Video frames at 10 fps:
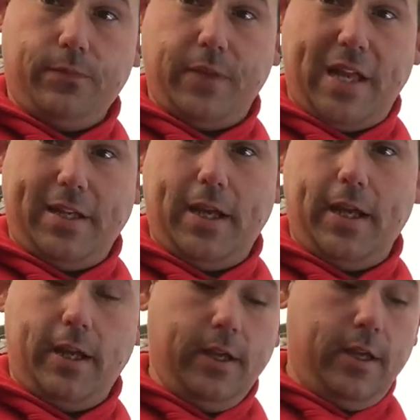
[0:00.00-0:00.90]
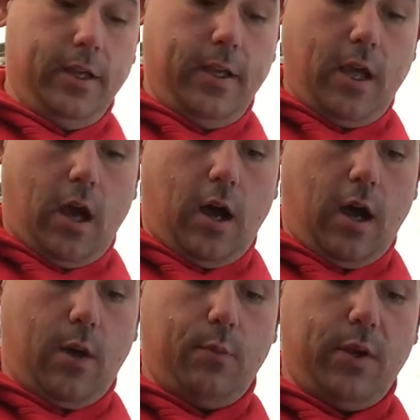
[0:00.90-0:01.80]
that day.
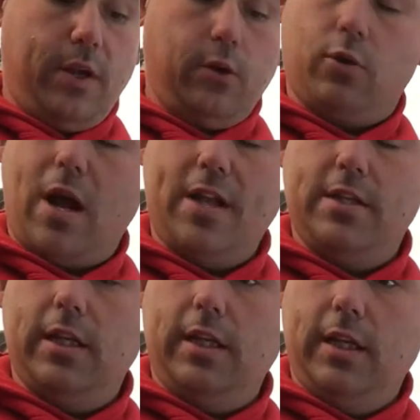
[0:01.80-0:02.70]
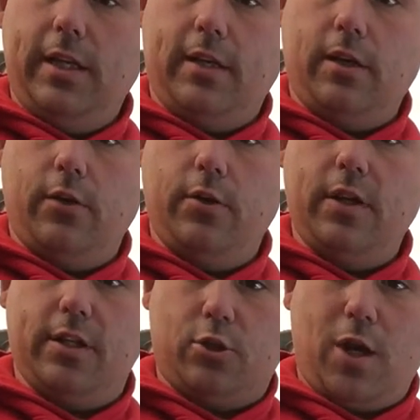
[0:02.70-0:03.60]
It'll gradually leak out
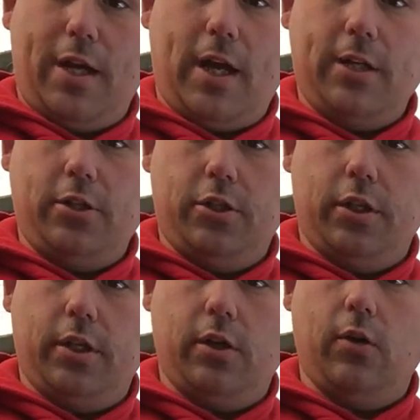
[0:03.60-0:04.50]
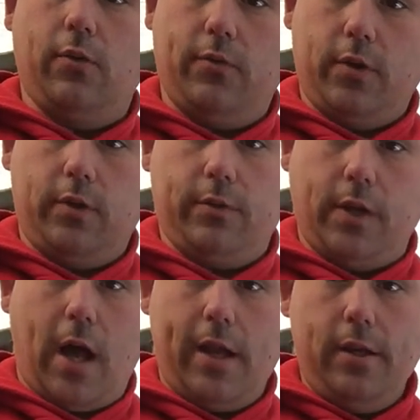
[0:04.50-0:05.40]
its dry nitrogen
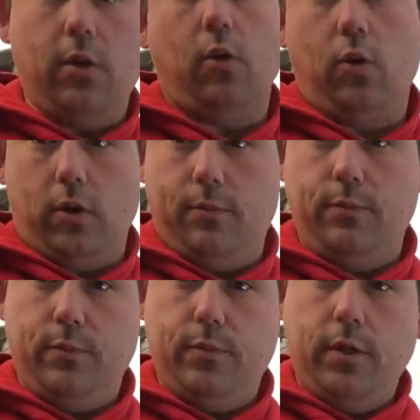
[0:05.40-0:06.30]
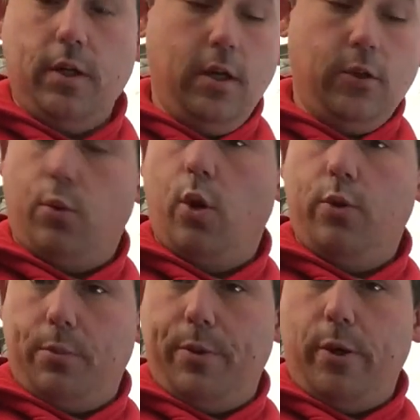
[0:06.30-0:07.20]
overnight or throughout
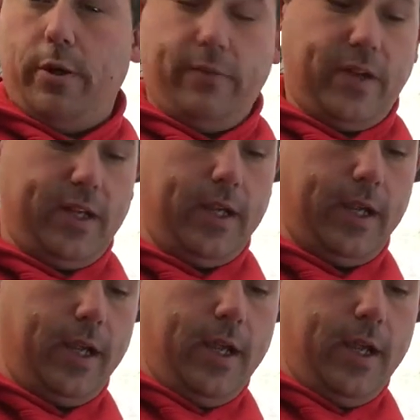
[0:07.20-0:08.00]
the period of that day.